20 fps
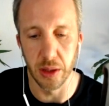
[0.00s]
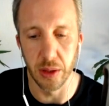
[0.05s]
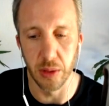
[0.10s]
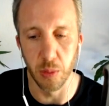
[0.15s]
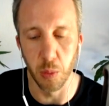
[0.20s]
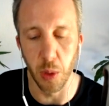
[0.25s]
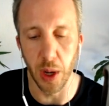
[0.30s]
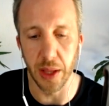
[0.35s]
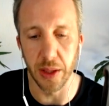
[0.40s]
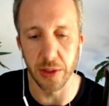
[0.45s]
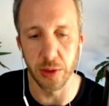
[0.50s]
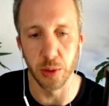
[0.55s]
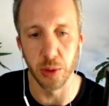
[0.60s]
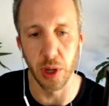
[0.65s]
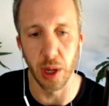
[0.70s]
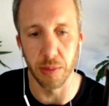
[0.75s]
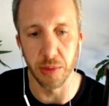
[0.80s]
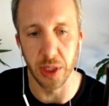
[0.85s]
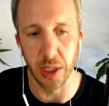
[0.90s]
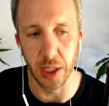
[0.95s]
where this all
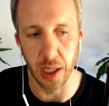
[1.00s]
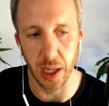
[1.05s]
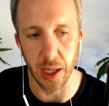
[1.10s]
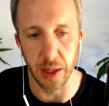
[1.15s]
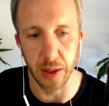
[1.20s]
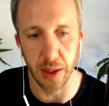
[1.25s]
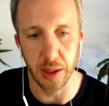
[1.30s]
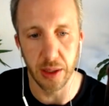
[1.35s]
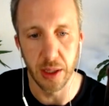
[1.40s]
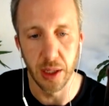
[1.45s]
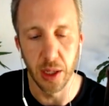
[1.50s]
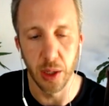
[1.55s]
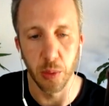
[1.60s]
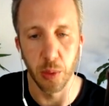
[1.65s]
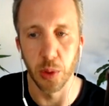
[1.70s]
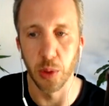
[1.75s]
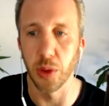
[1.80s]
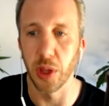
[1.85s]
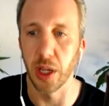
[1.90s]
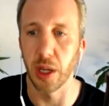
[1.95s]
comes together when
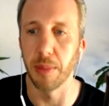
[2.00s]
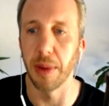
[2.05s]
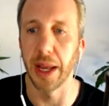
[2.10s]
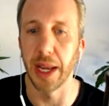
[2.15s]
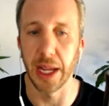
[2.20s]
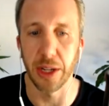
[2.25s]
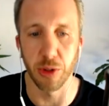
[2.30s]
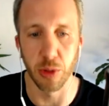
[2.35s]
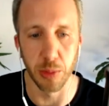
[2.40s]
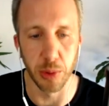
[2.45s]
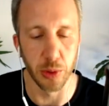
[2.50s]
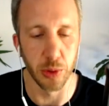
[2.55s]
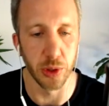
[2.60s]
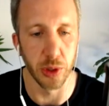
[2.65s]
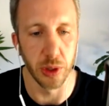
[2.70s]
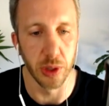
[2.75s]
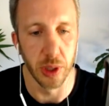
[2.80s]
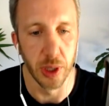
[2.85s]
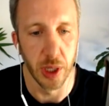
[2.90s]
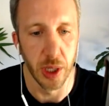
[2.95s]
you think about
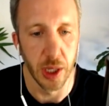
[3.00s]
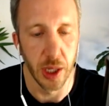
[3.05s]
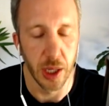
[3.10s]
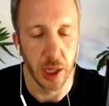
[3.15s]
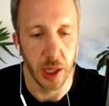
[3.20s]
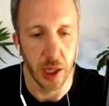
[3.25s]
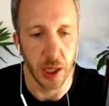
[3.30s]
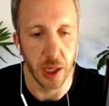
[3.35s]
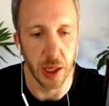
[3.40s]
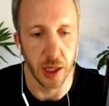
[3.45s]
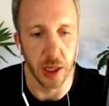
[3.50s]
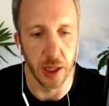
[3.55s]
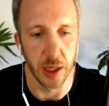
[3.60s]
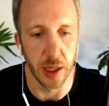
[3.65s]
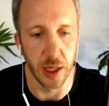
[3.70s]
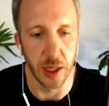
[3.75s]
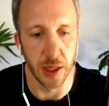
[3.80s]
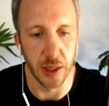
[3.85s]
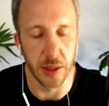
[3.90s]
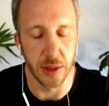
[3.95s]
attribution
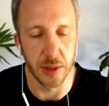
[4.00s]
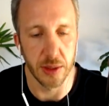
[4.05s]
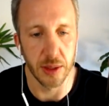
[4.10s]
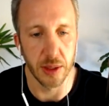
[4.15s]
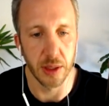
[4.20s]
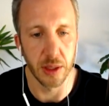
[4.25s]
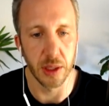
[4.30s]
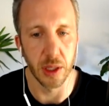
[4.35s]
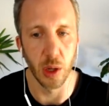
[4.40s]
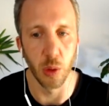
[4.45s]
is you know